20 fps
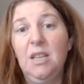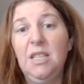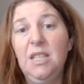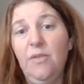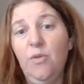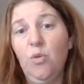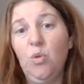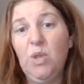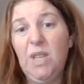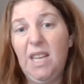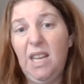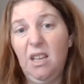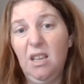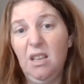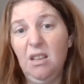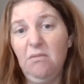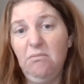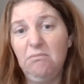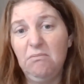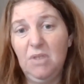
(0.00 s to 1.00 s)
Devil's
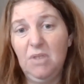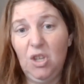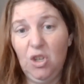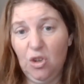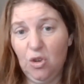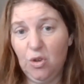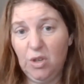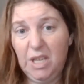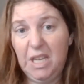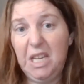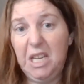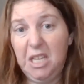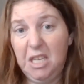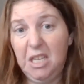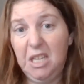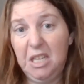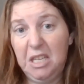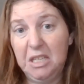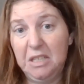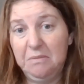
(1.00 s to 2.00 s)
hair, not head
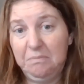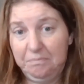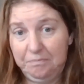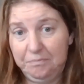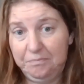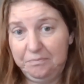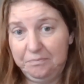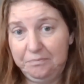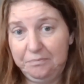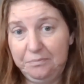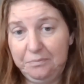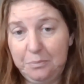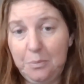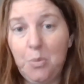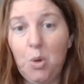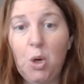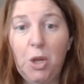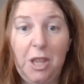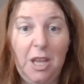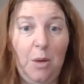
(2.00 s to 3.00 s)
hair.
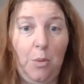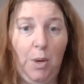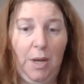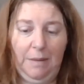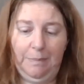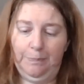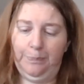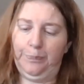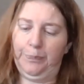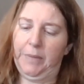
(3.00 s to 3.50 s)
Put it that way.